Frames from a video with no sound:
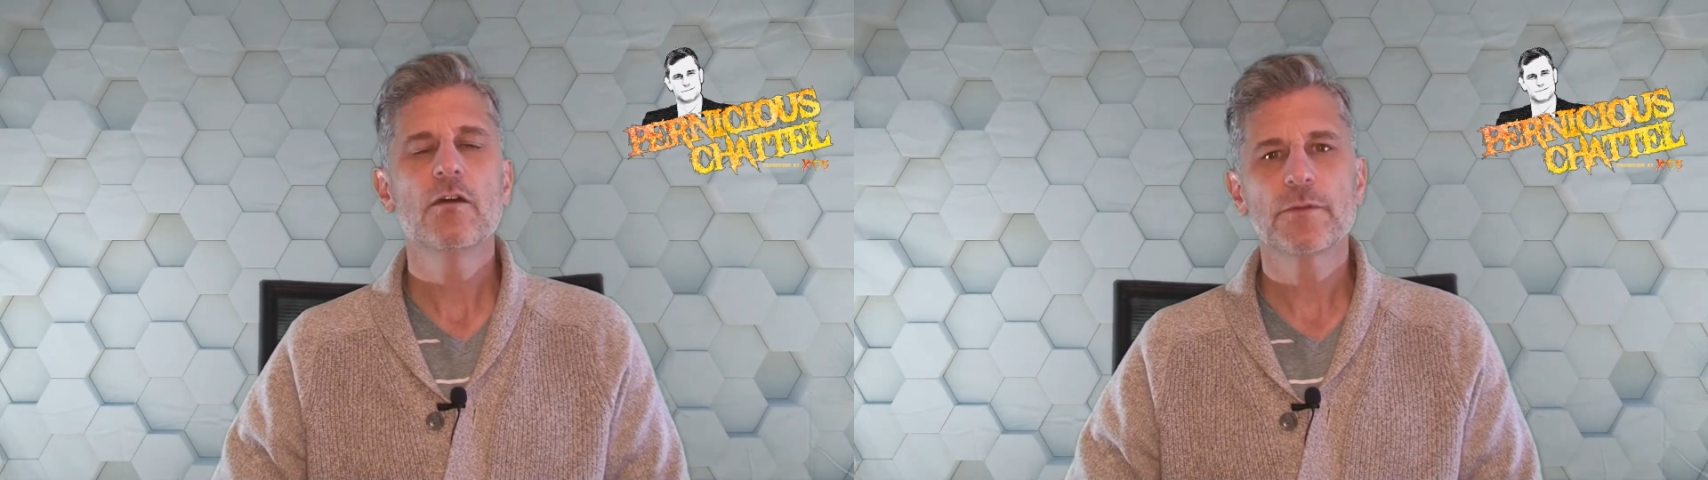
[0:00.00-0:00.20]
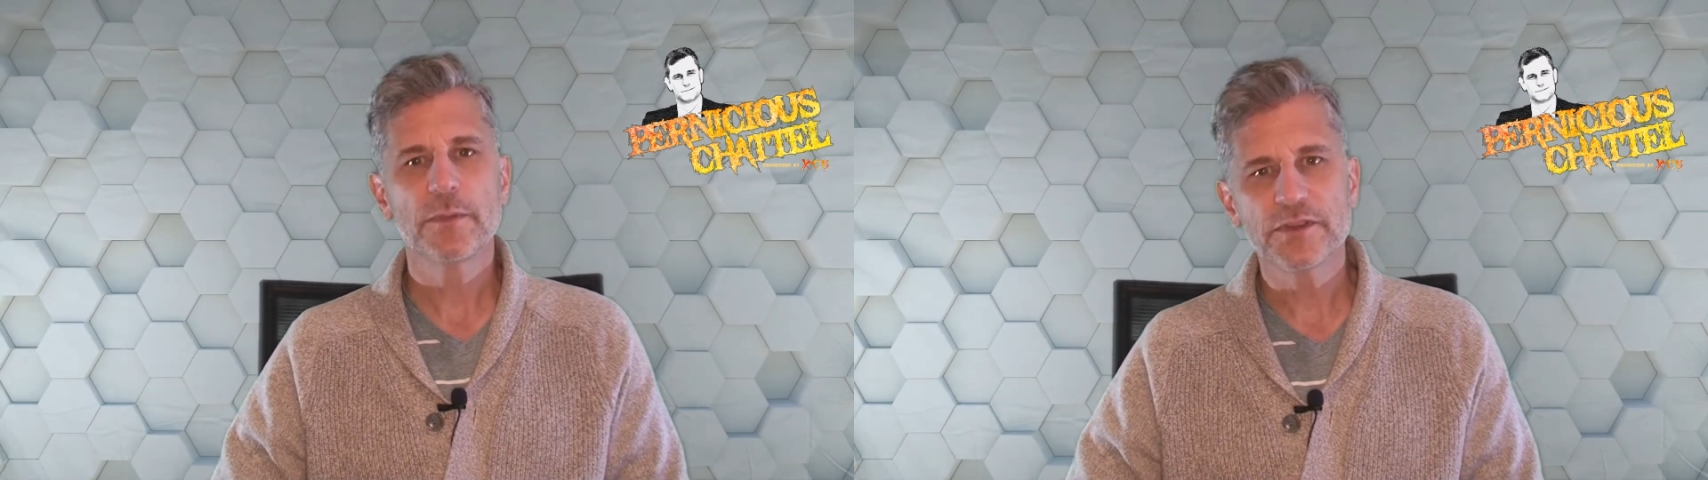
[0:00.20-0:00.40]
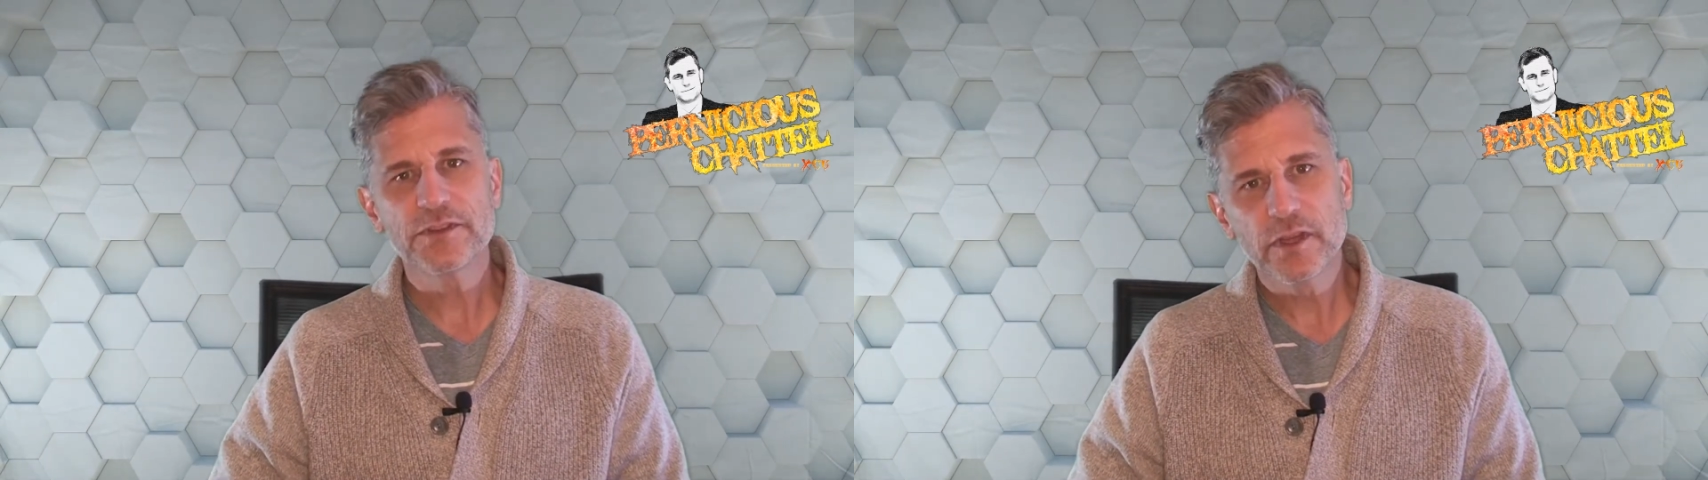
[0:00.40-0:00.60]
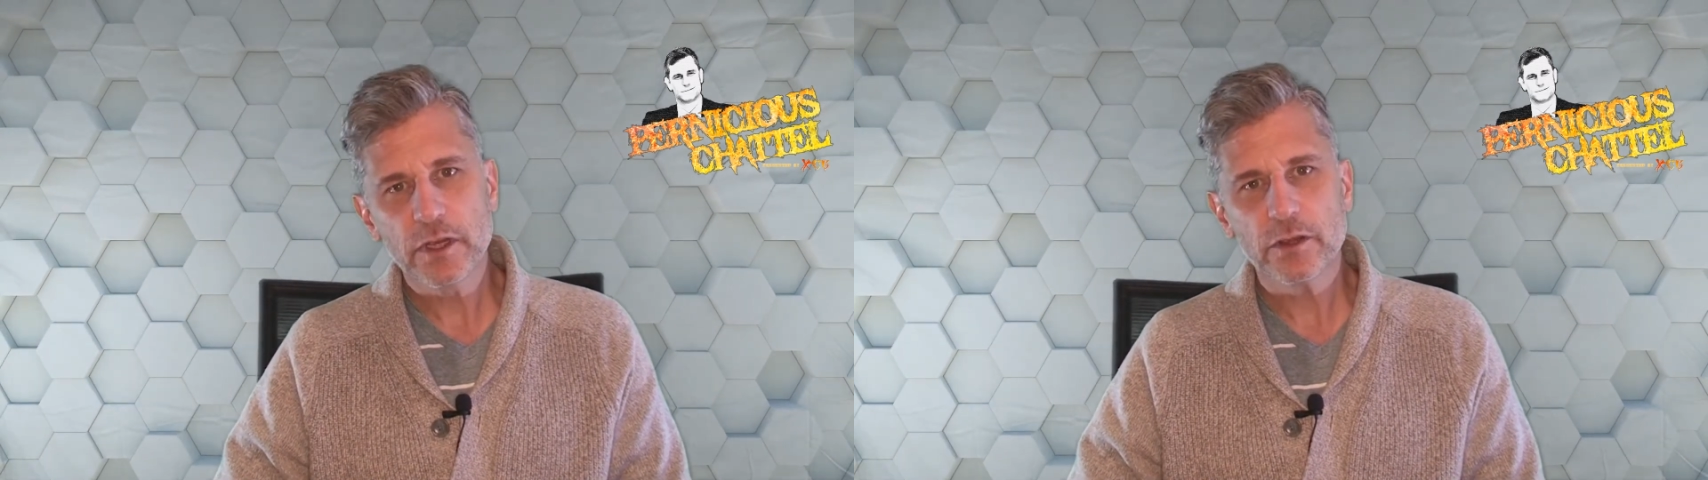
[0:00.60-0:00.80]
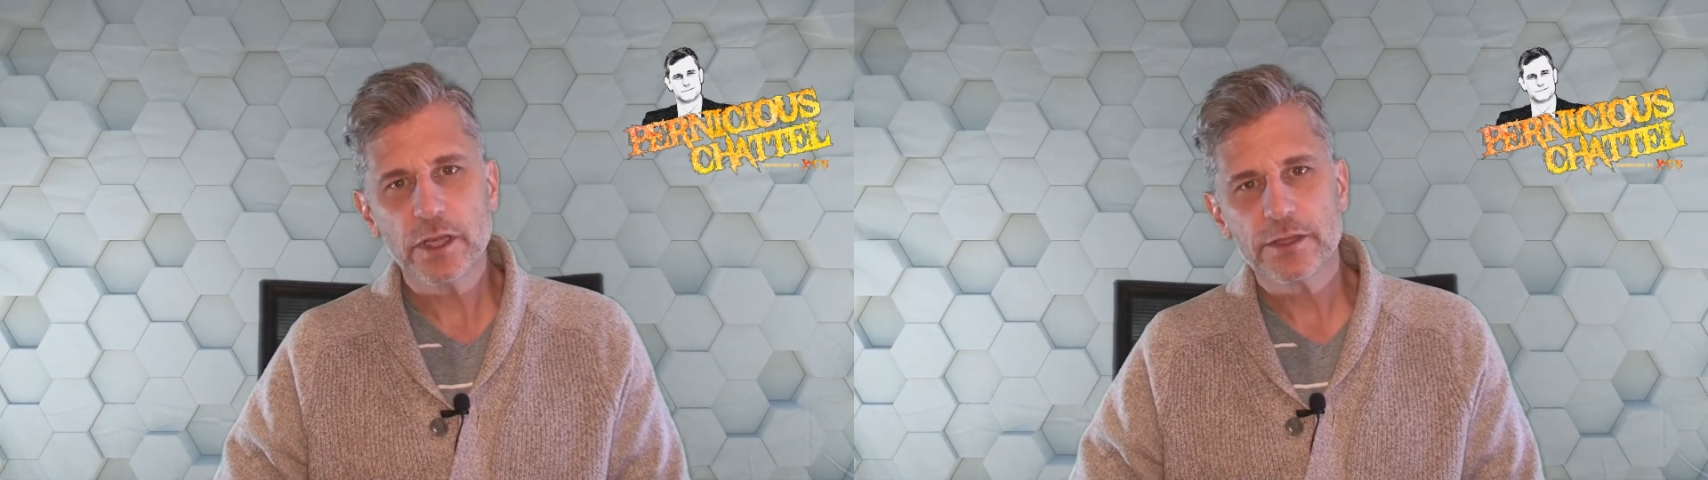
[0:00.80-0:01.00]
from the
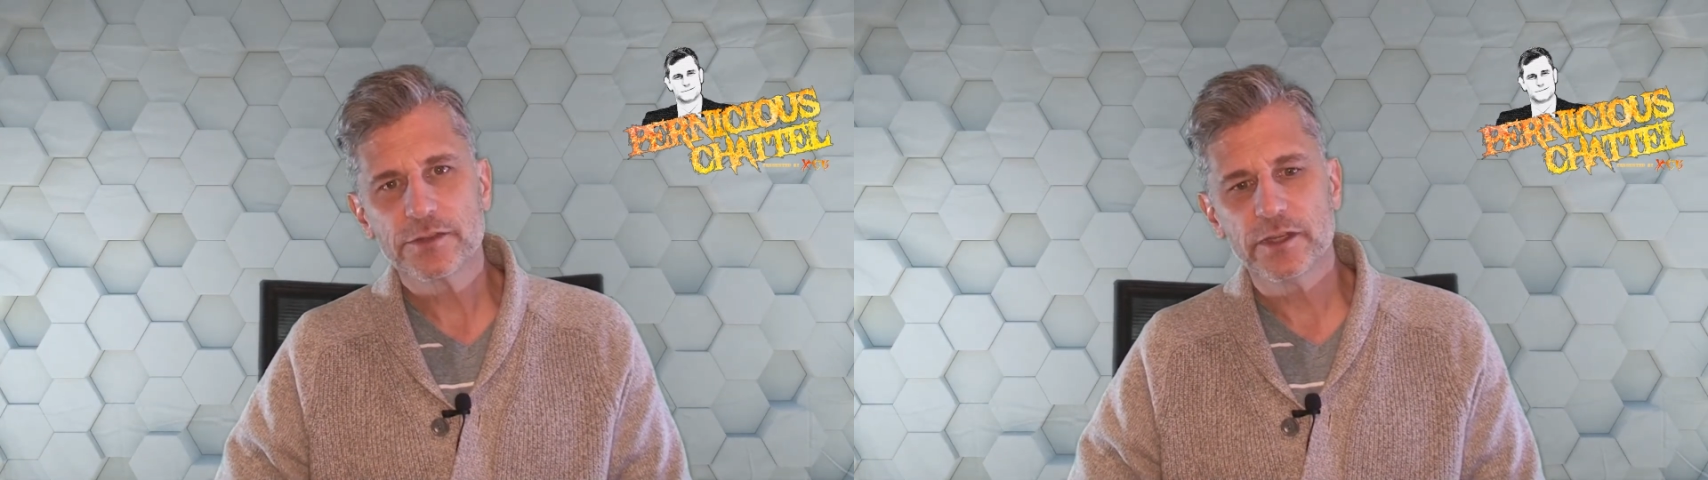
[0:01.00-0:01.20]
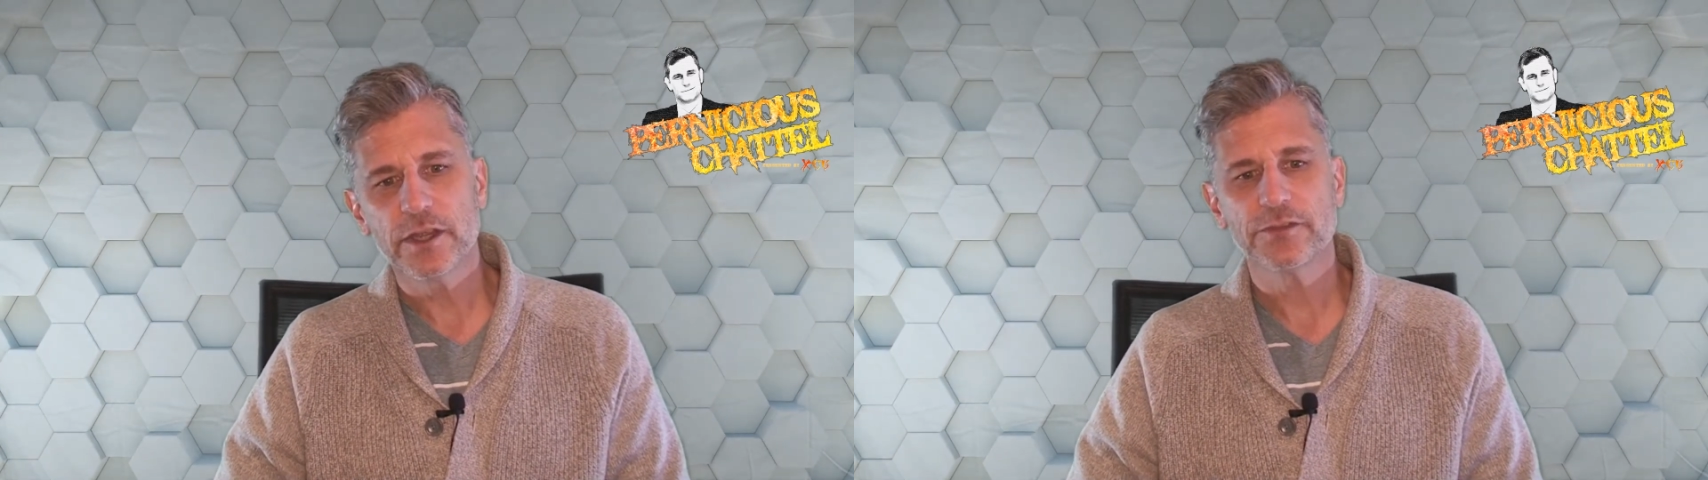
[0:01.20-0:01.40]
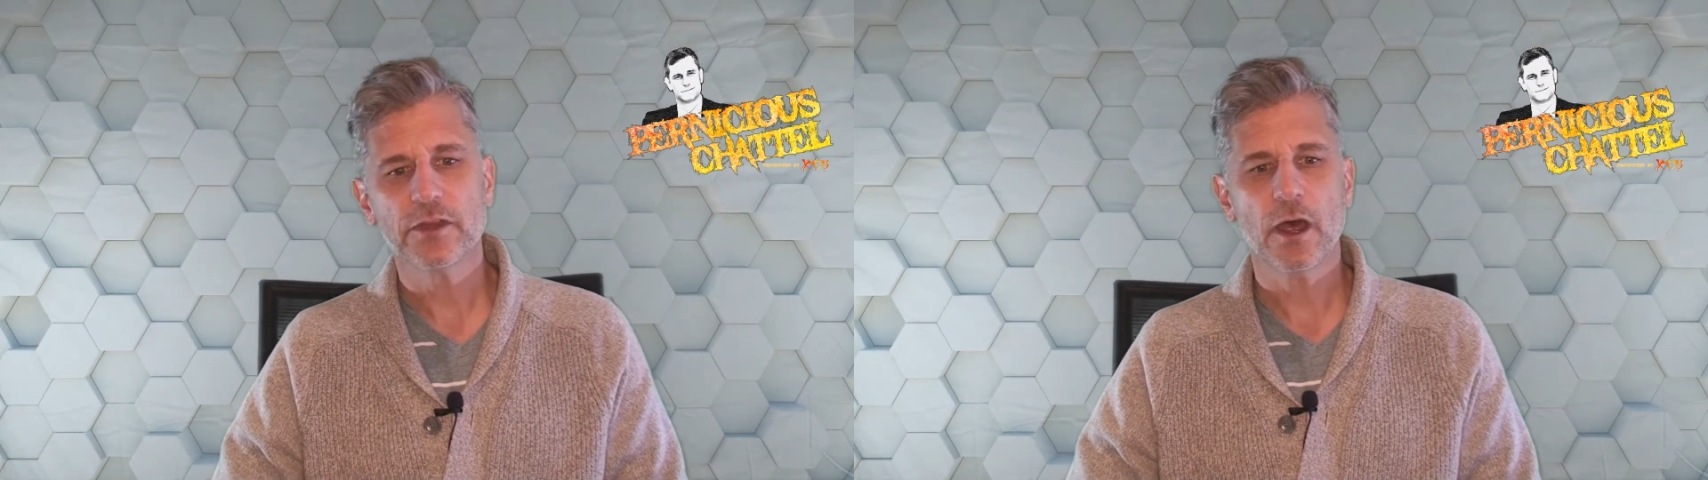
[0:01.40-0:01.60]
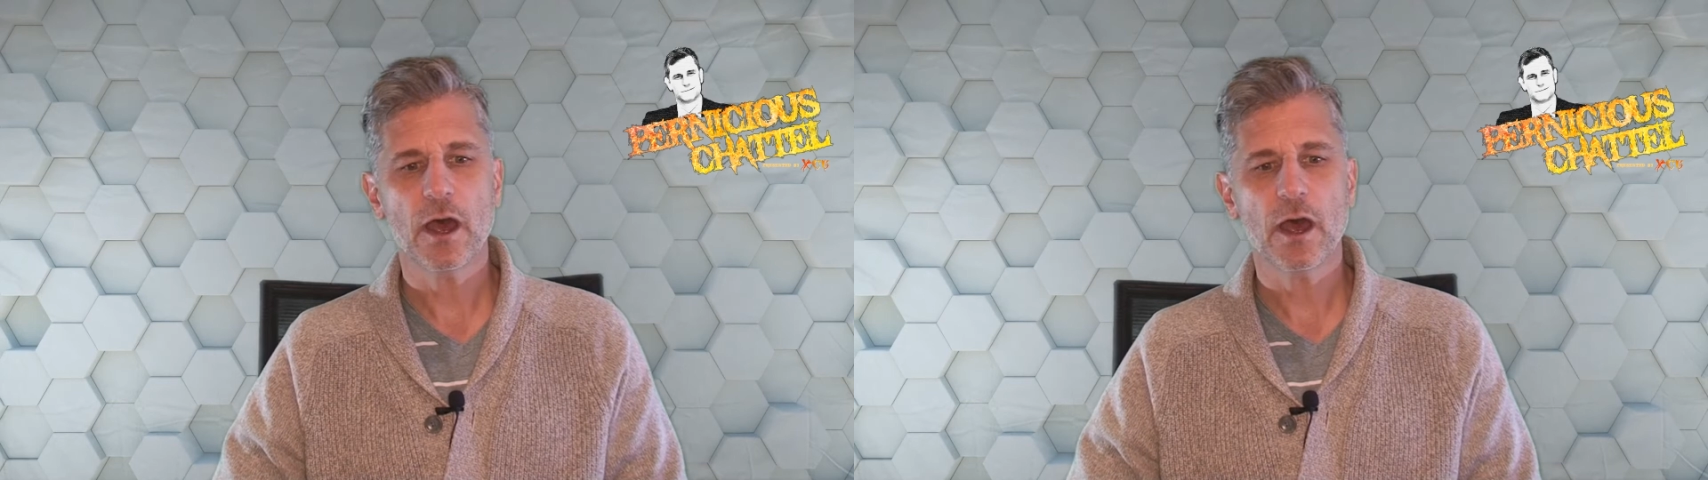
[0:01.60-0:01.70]
seriousness